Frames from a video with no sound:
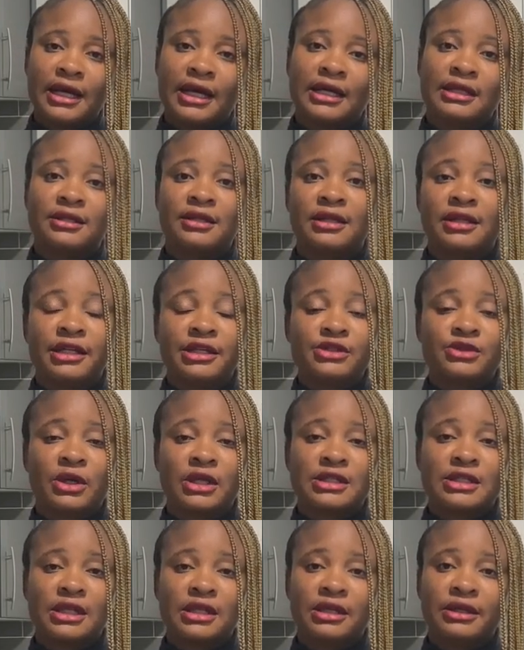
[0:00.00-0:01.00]
and the link to our
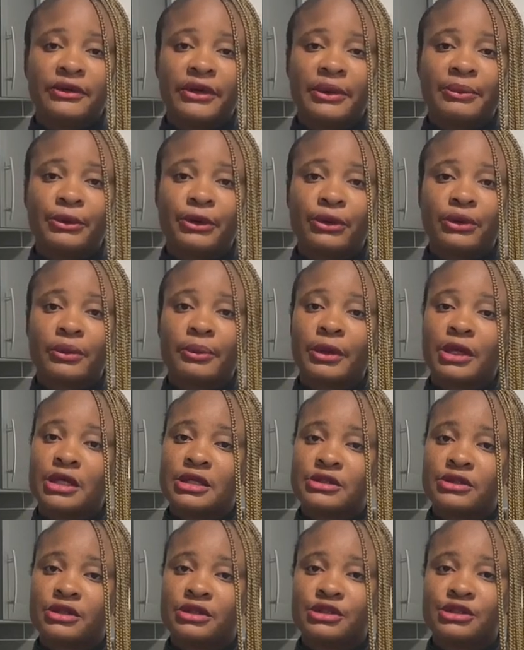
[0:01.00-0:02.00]
Telegram group
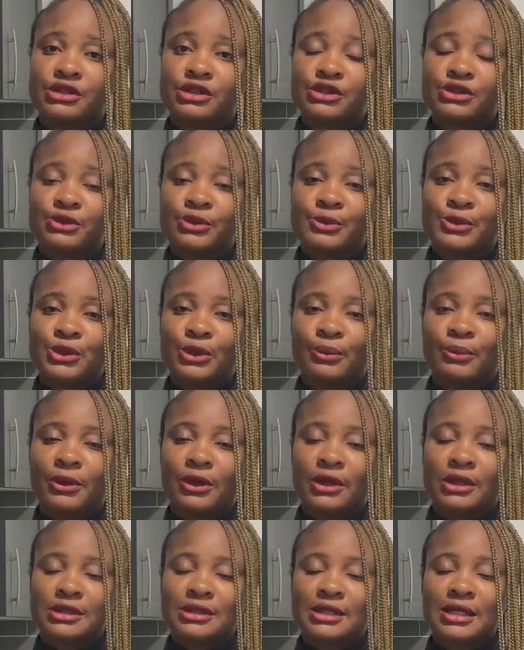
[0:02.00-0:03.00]
is on the description
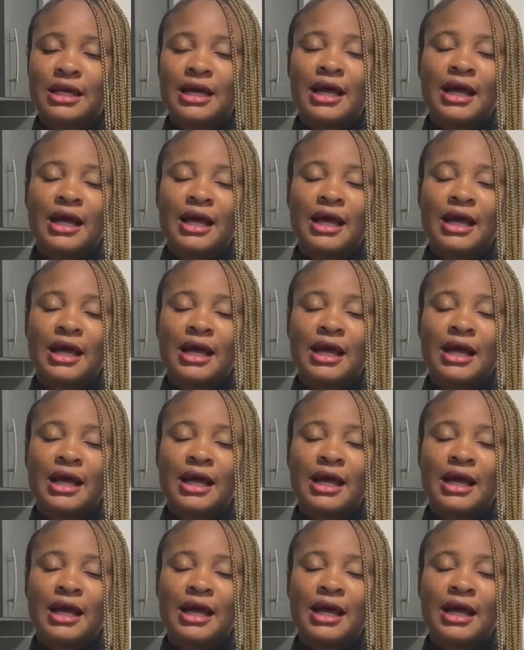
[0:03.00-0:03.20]
box.